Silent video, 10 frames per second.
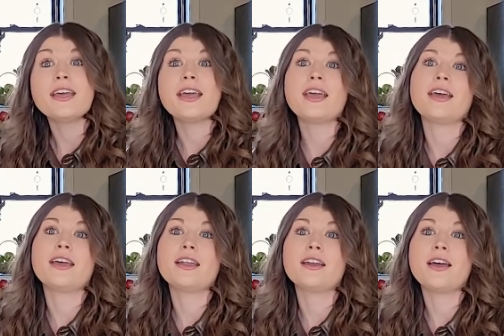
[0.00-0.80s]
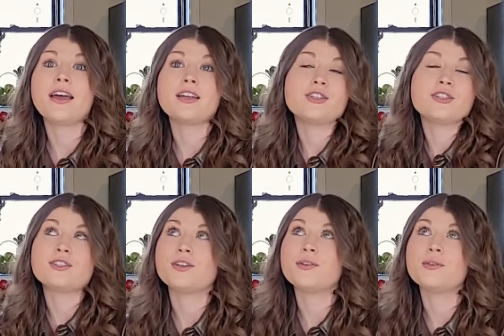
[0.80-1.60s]
And I
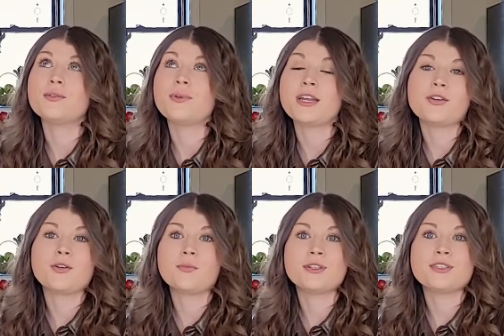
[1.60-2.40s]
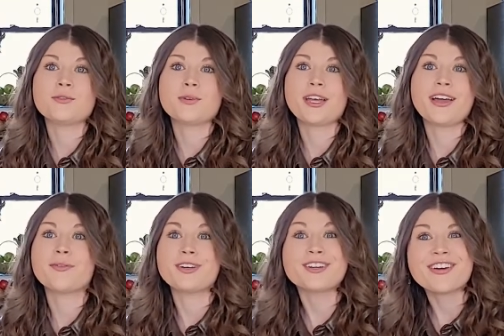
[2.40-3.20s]
just knew Wayne Home was the way I
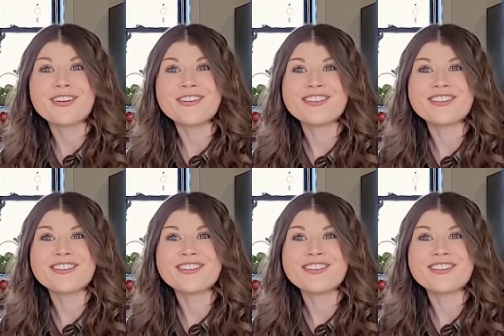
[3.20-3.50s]
wanted to go.